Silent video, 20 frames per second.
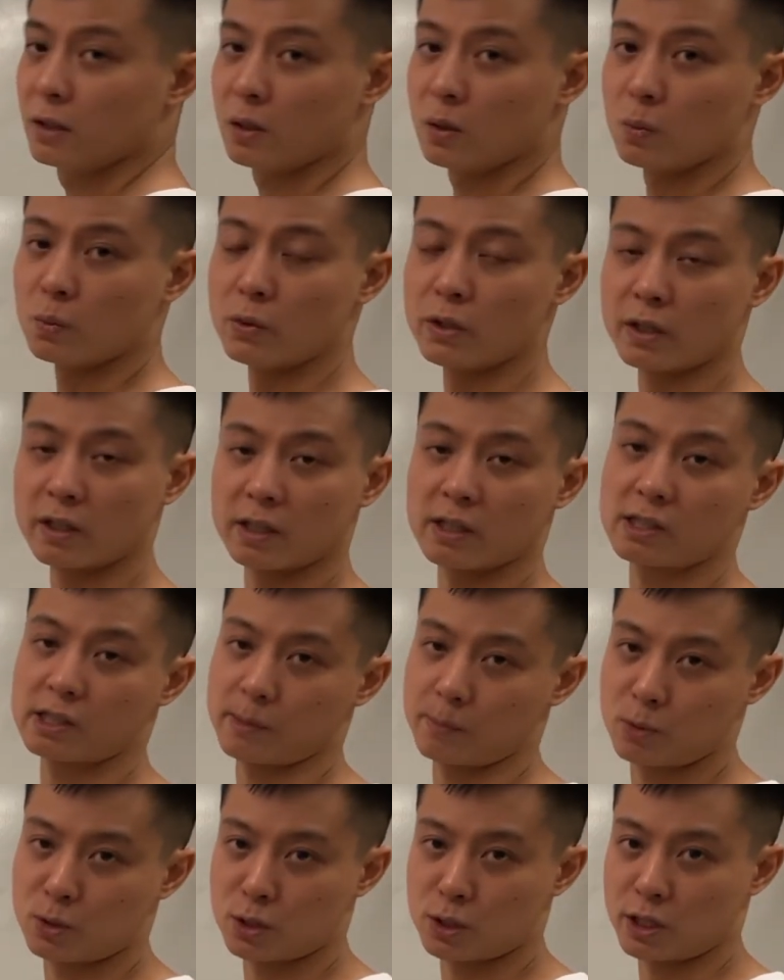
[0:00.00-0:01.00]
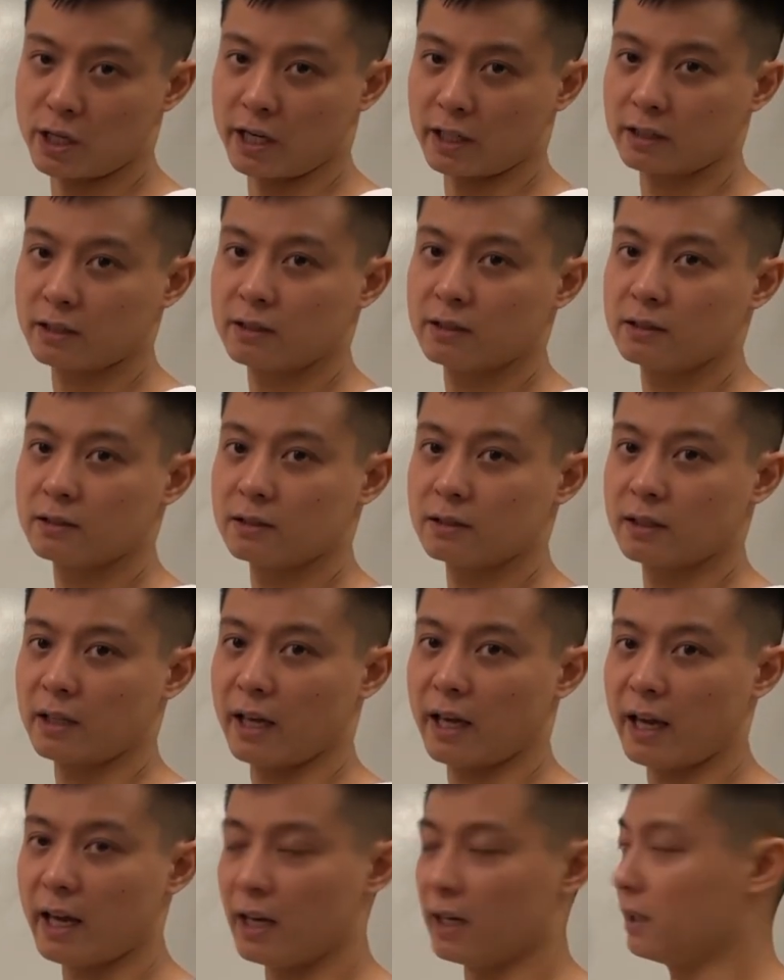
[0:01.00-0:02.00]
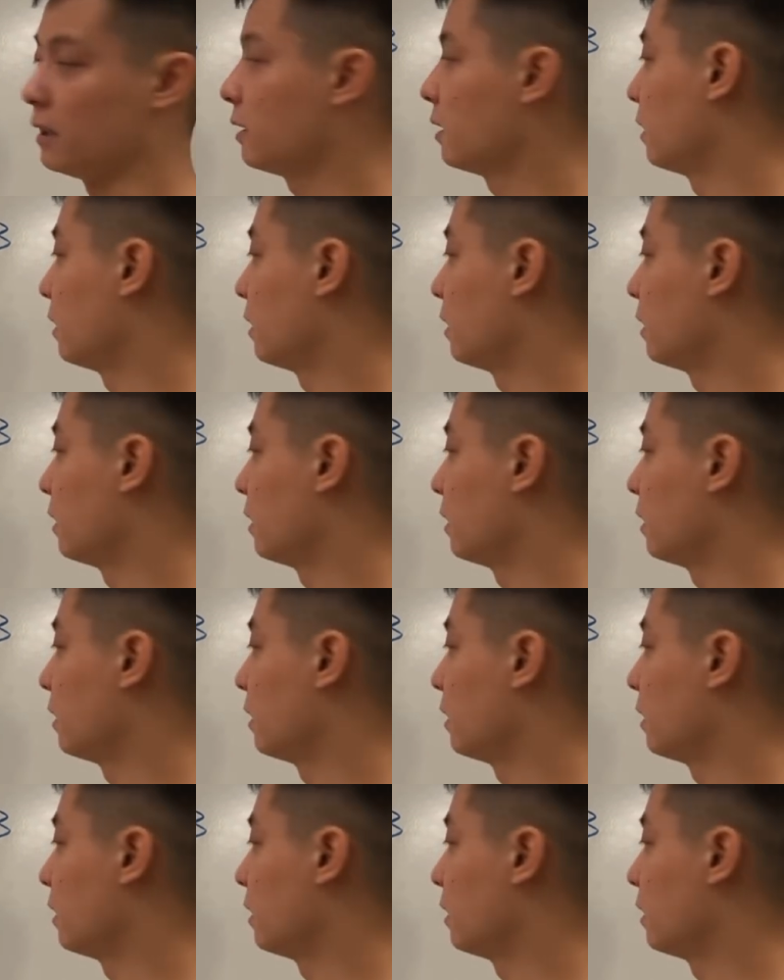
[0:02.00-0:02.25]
we're going to subtract 8